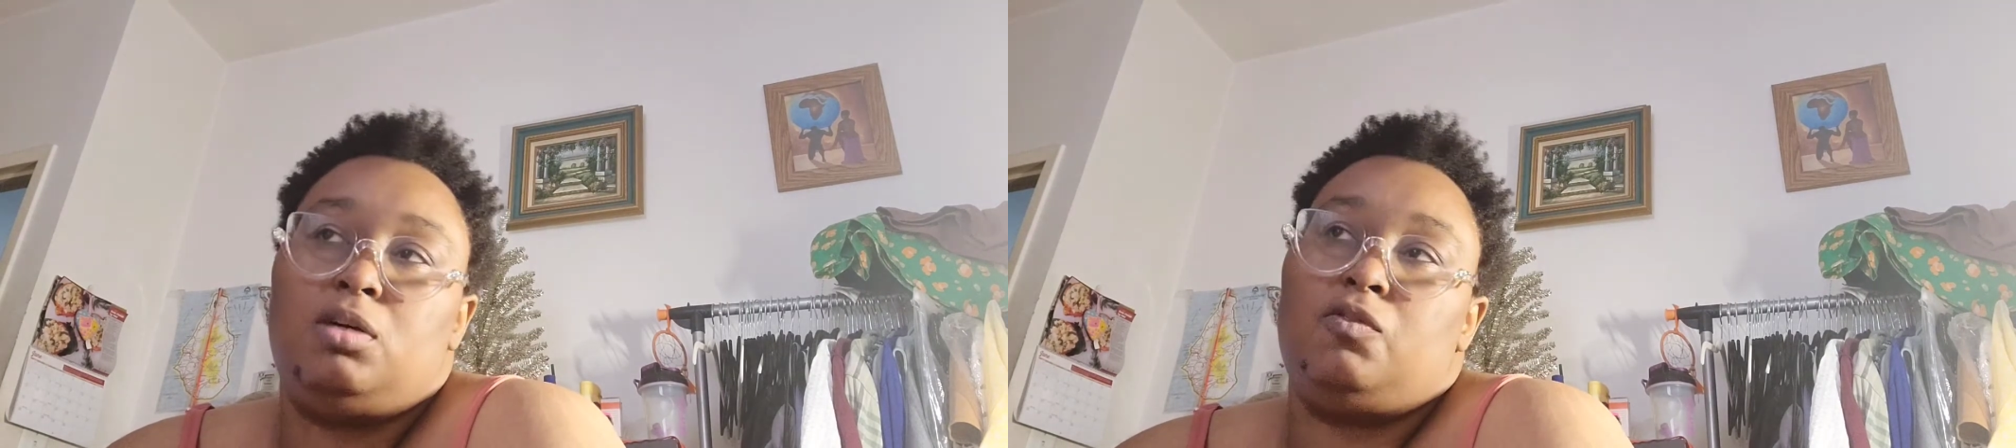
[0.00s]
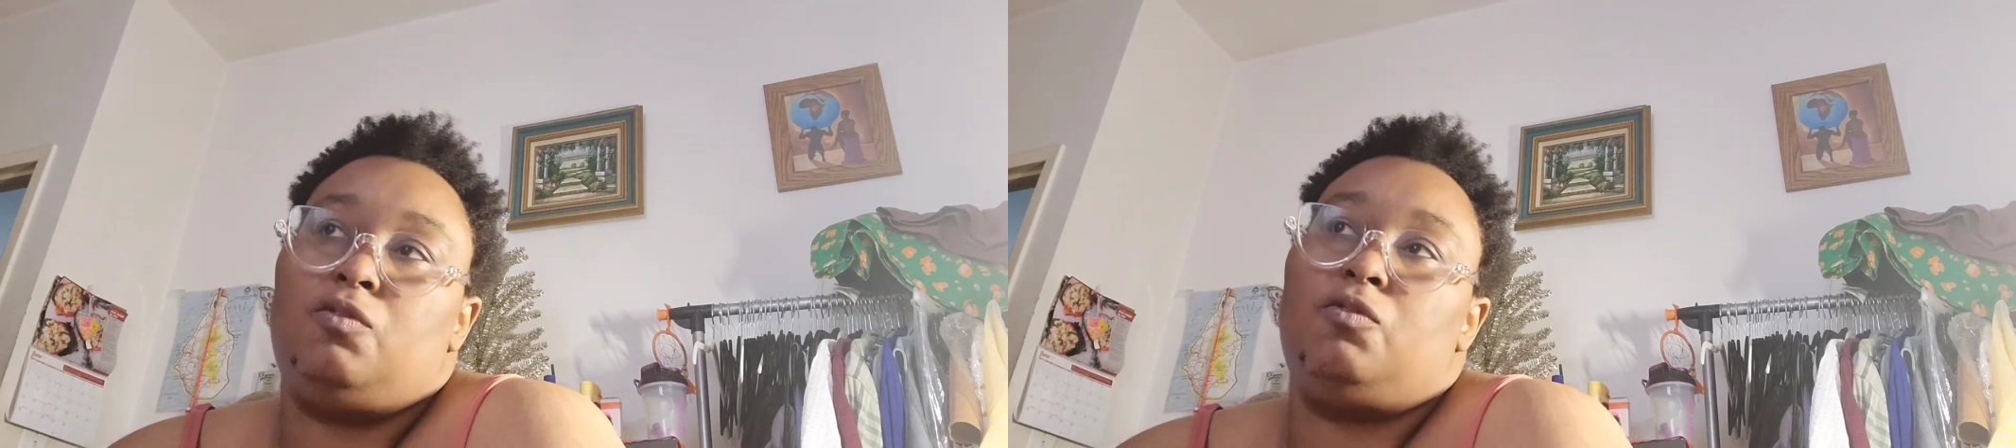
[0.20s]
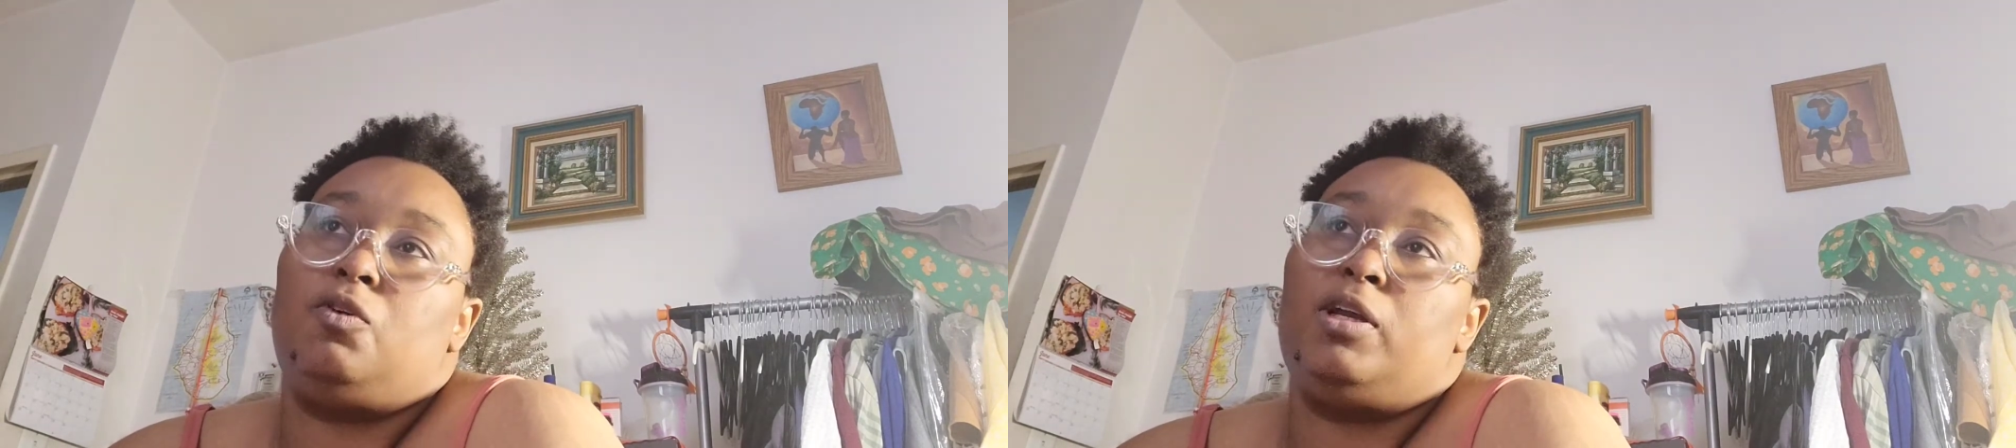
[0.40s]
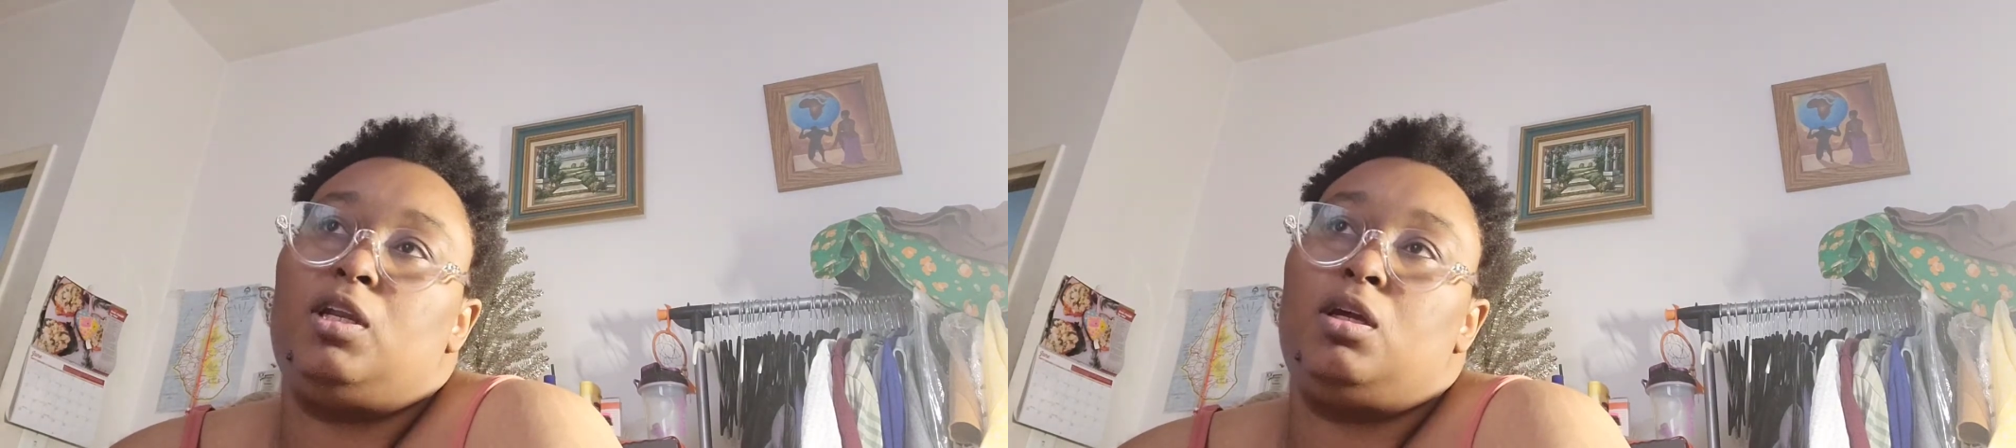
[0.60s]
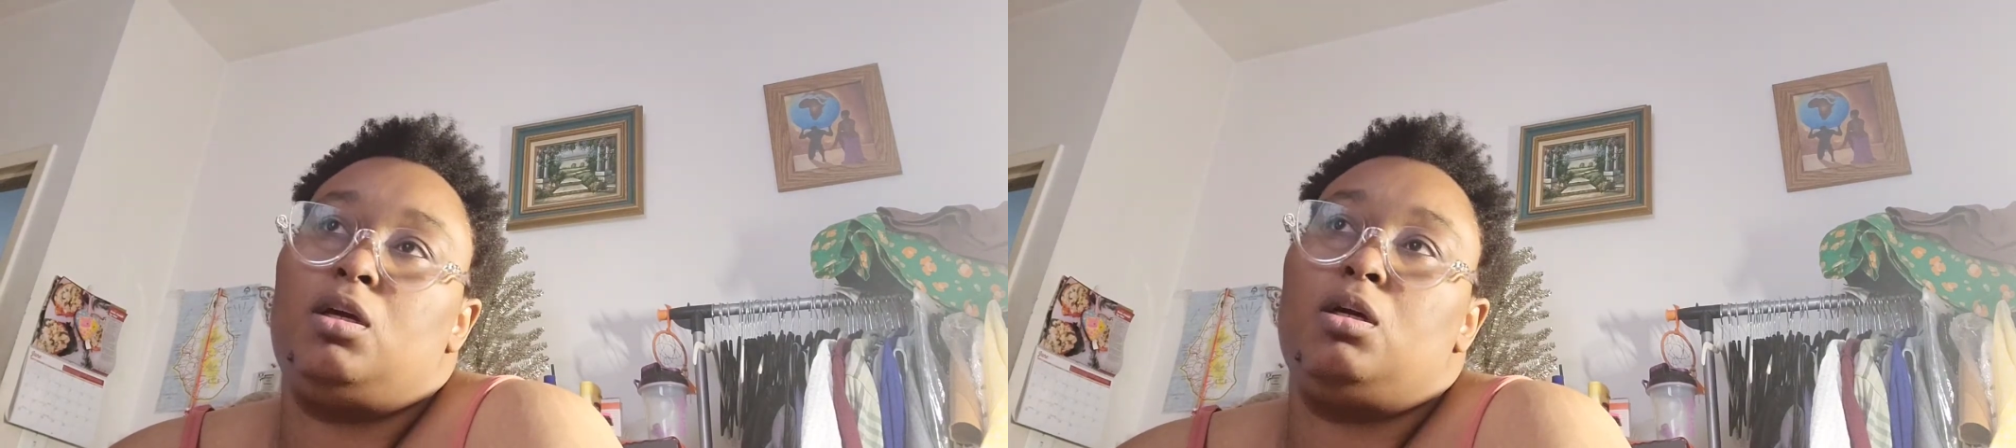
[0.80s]
of
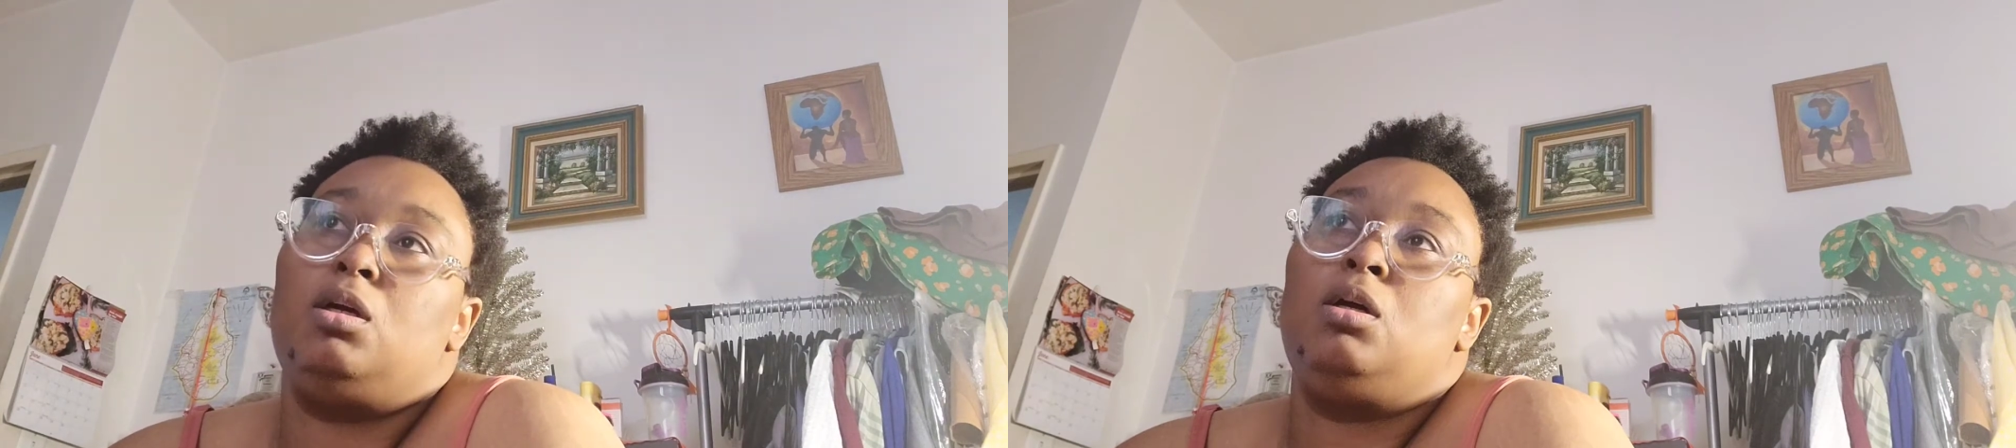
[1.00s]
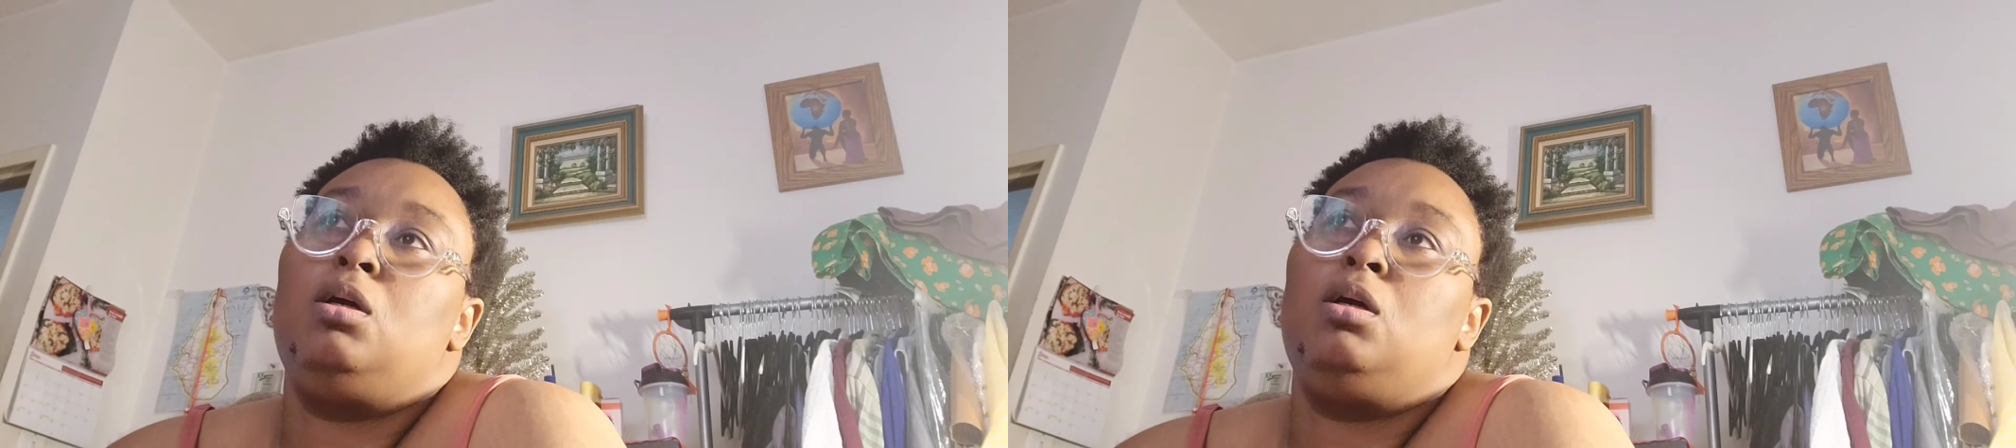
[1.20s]
avoiding